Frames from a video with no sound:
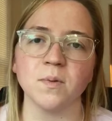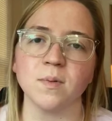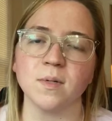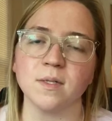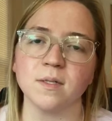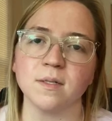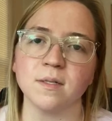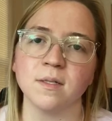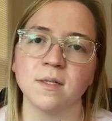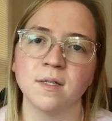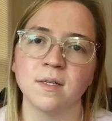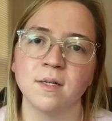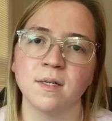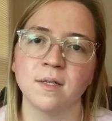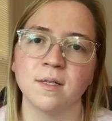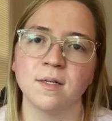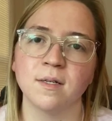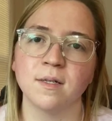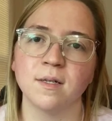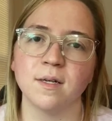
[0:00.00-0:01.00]
will
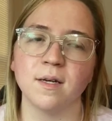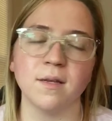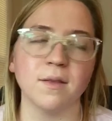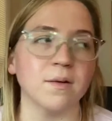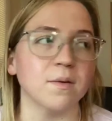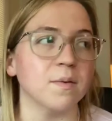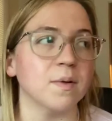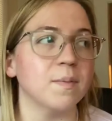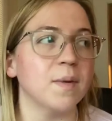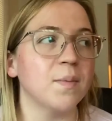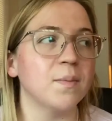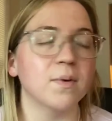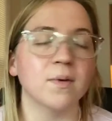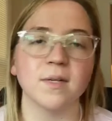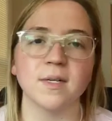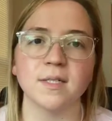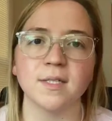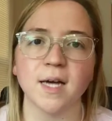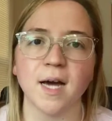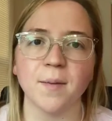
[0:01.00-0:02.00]
either remember
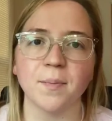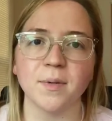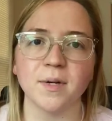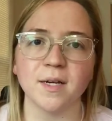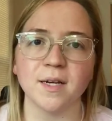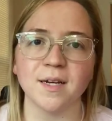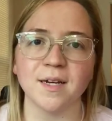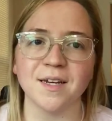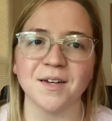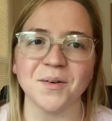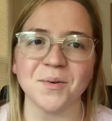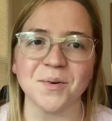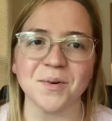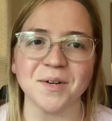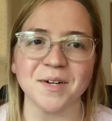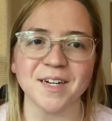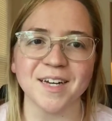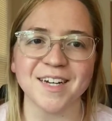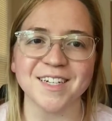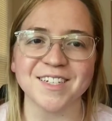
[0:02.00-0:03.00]
that it's happening
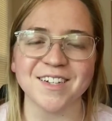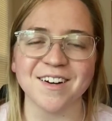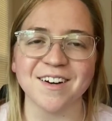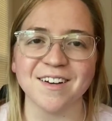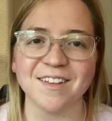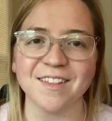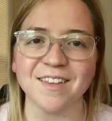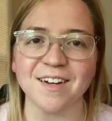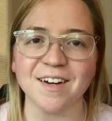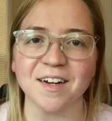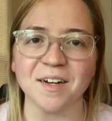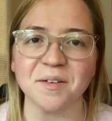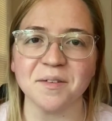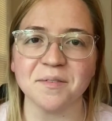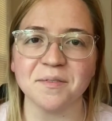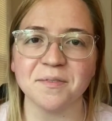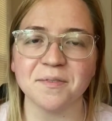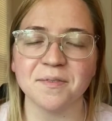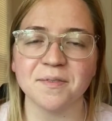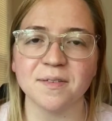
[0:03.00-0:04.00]
or catch on that
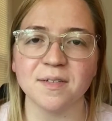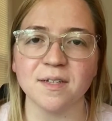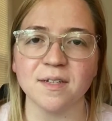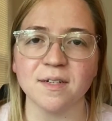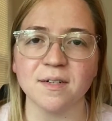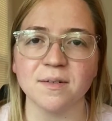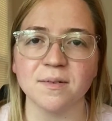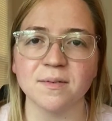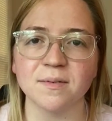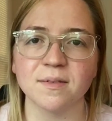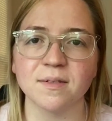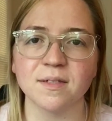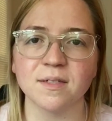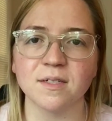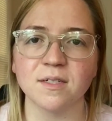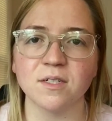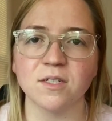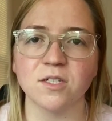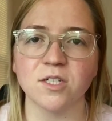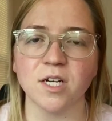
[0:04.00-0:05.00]
I've, you know,
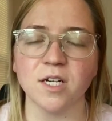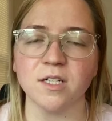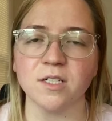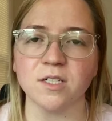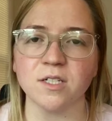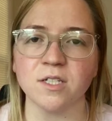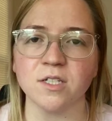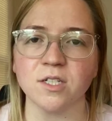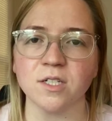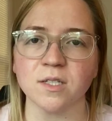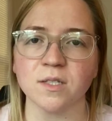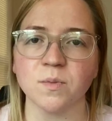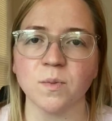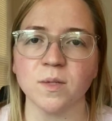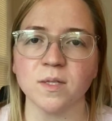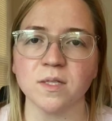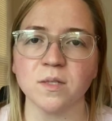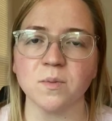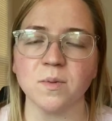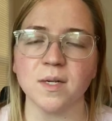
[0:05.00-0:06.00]
changed to just
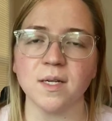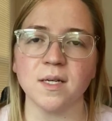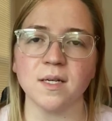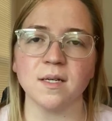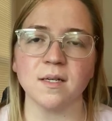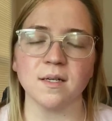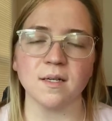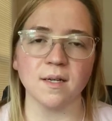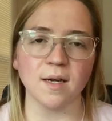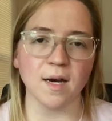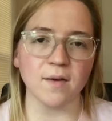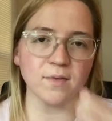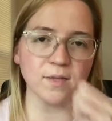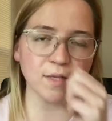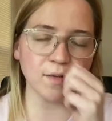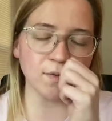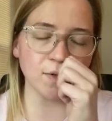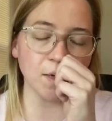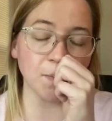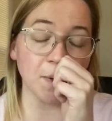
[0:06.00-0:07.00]
once a week and haven't
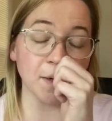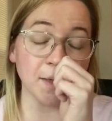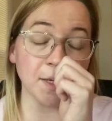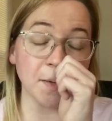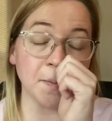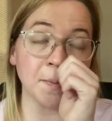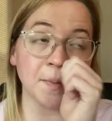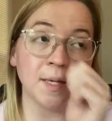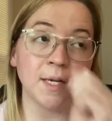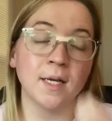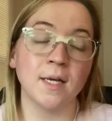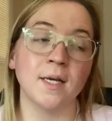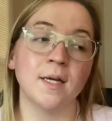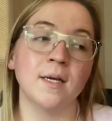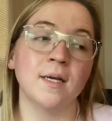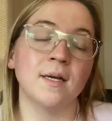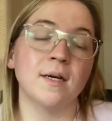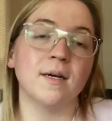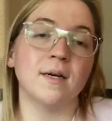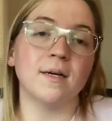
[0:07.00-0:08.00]
given up on
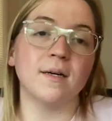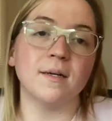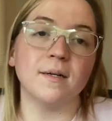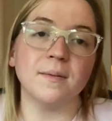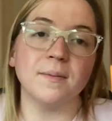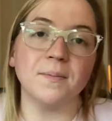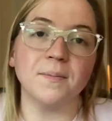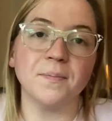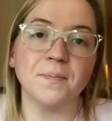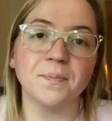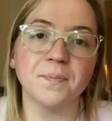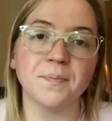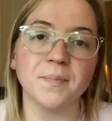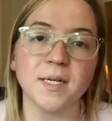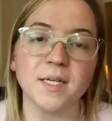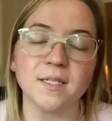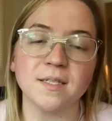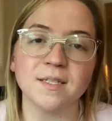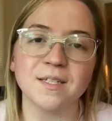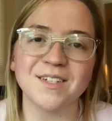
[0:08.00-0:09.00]
them.
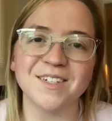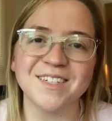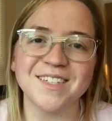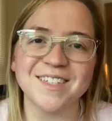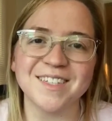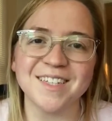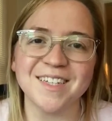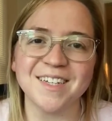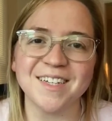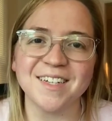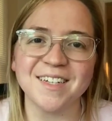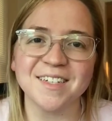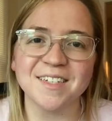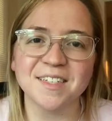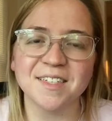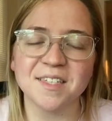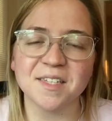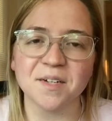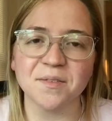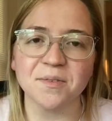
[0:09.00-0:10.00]
But it's good to see
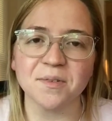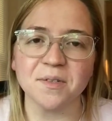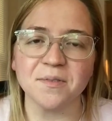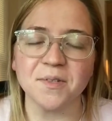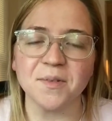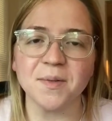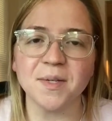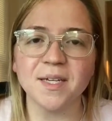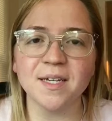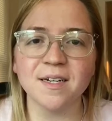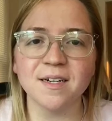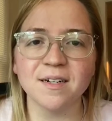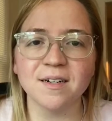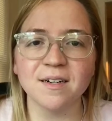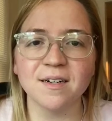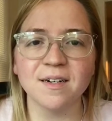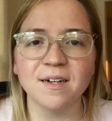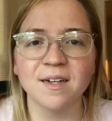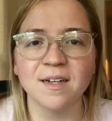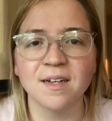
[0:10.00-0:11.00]
several of you
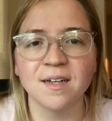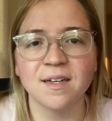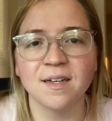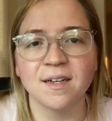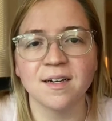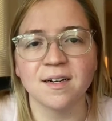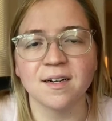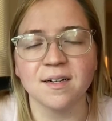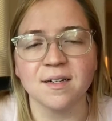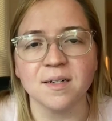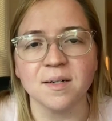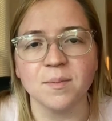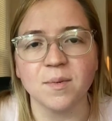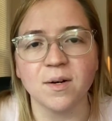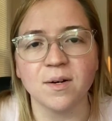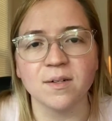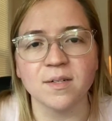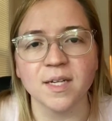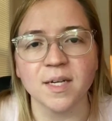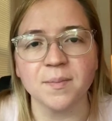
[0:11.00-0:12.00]
here.
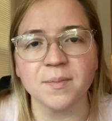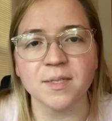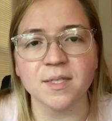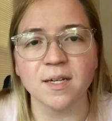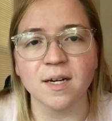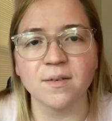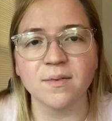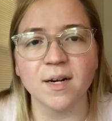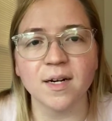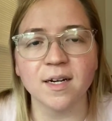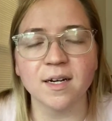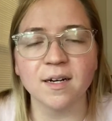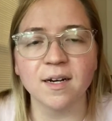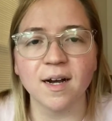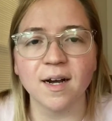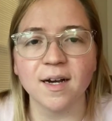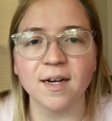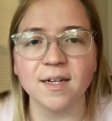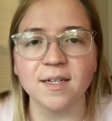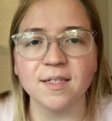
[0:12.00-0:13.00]
All names that I
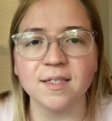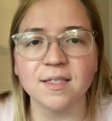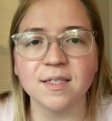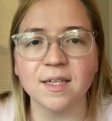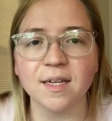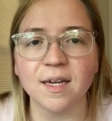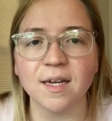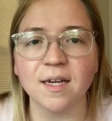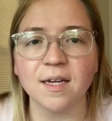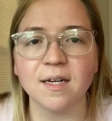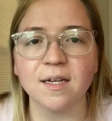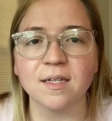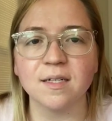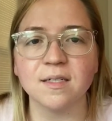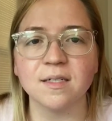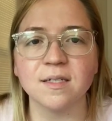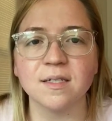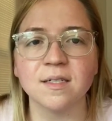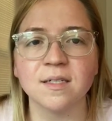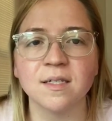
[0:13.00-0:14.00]
recognize,
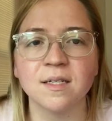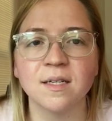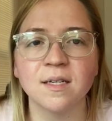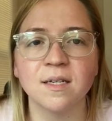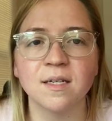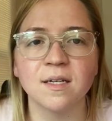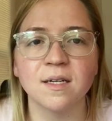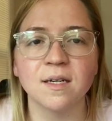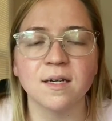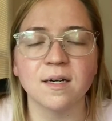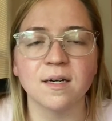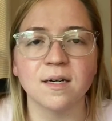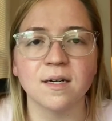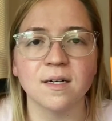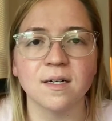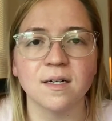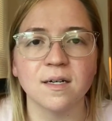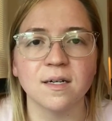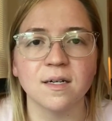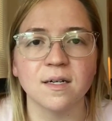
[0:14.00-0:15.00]
and
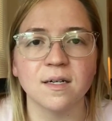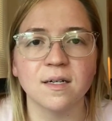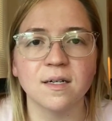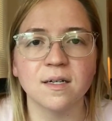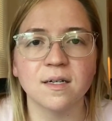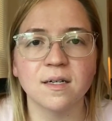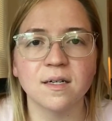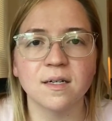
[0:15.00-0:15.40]
I'm